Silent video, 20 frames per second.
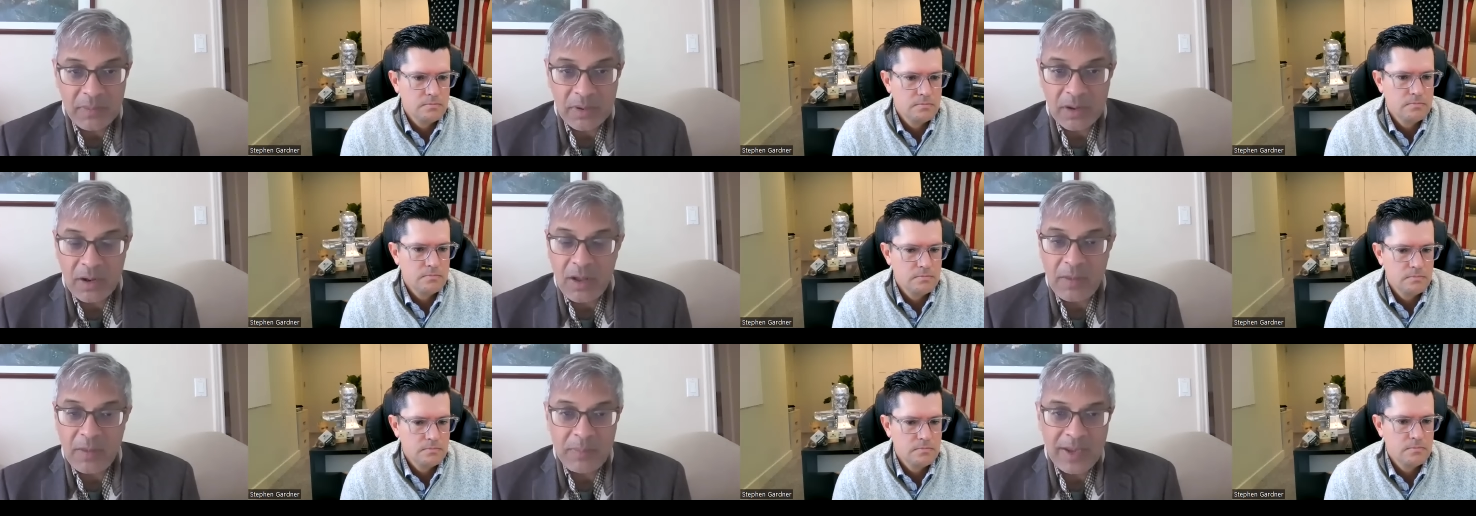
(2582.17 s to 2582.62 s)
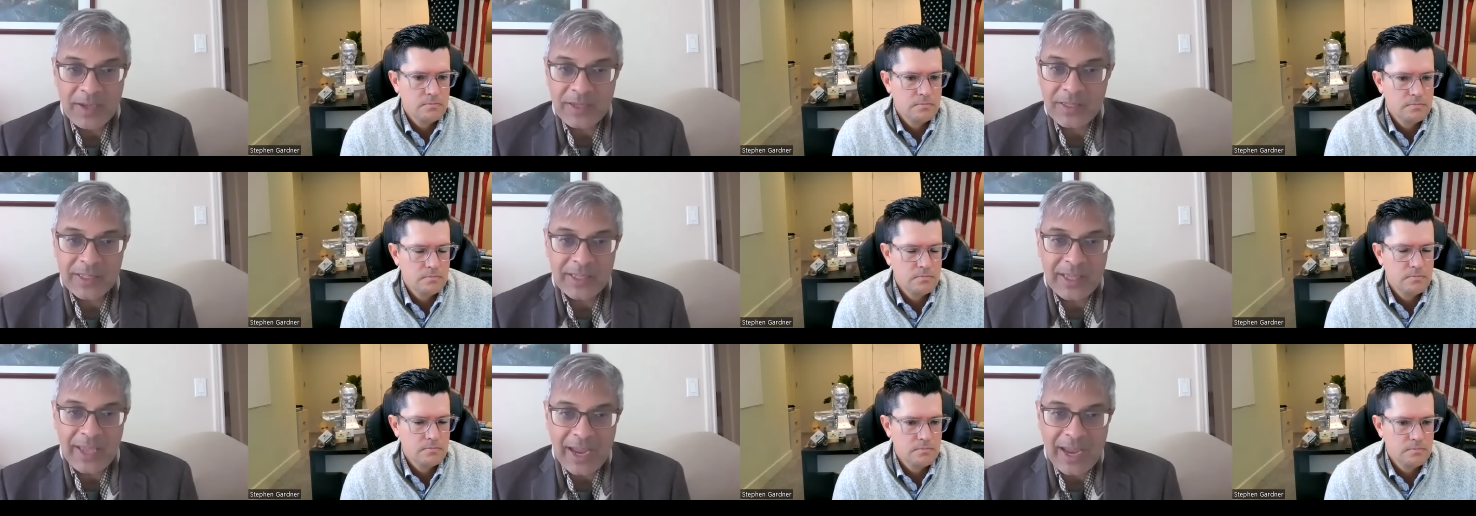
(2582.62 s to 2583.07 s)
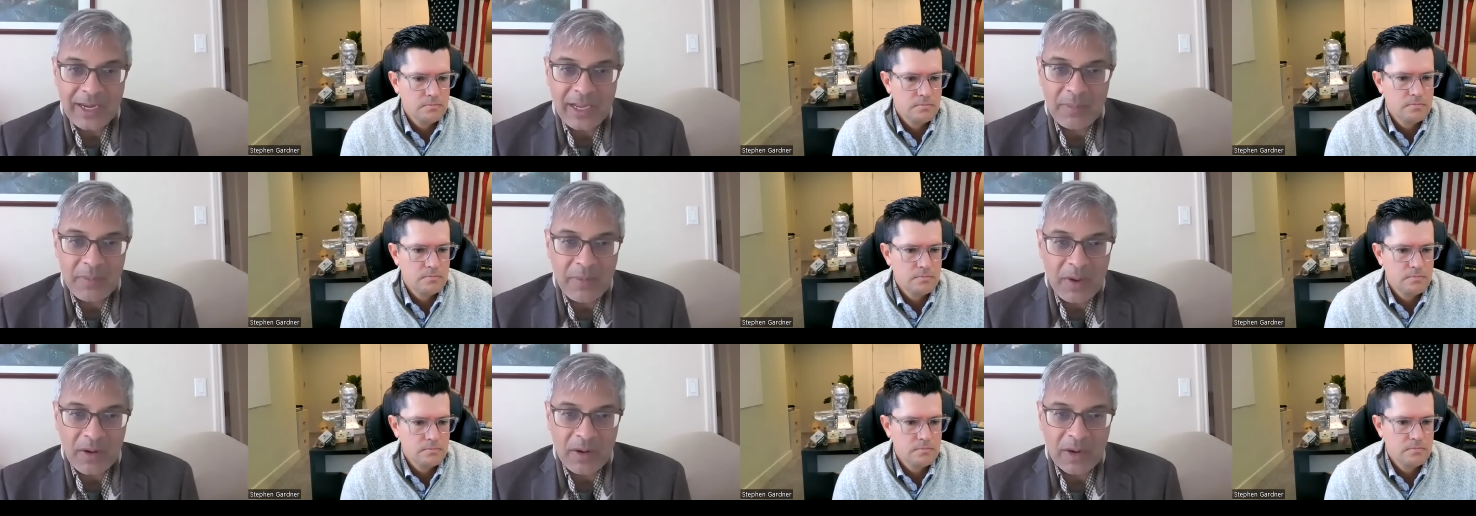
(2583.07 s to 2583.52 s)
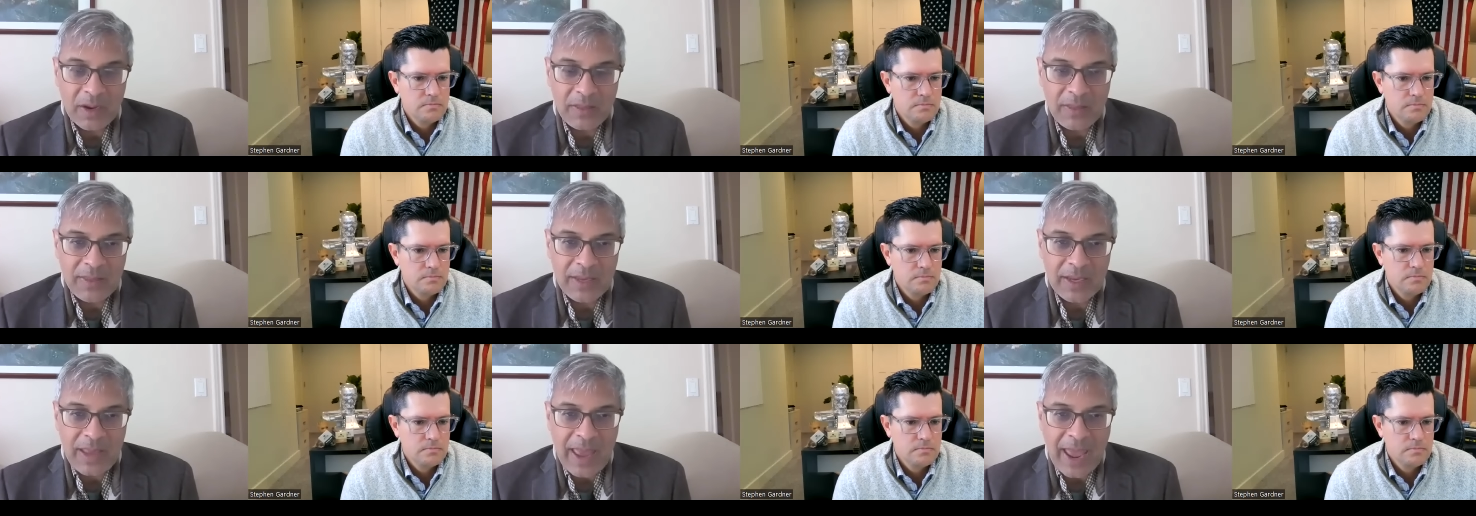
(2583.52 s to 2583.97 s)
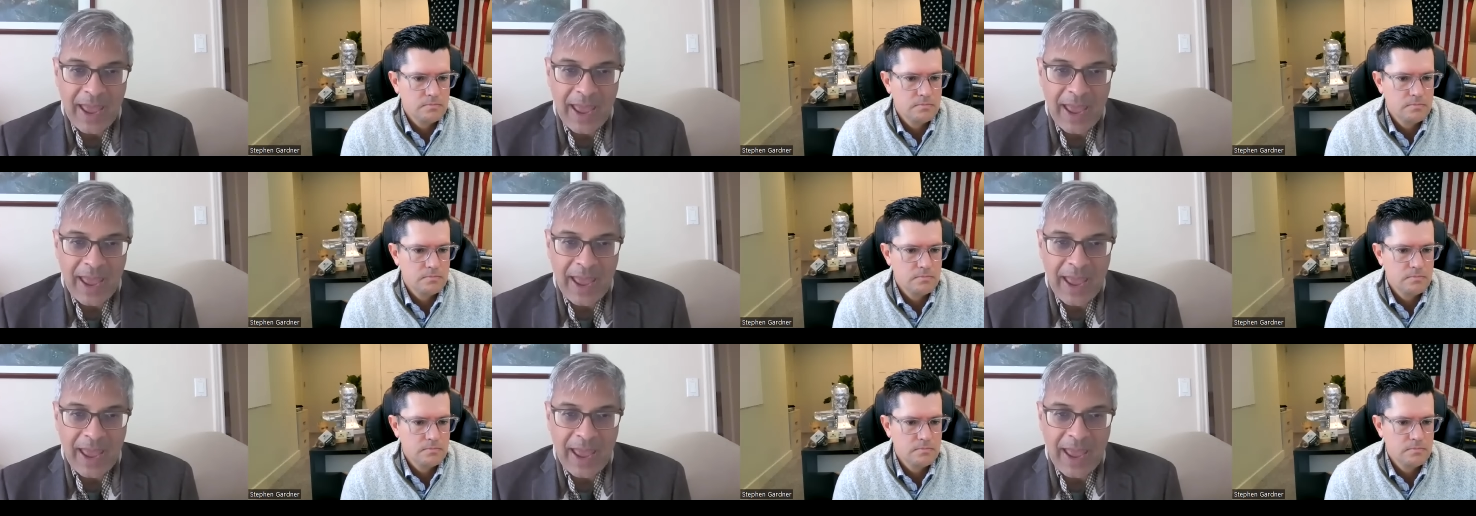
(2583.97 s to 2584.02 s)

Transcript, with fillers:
Speaker 1: but basically any American that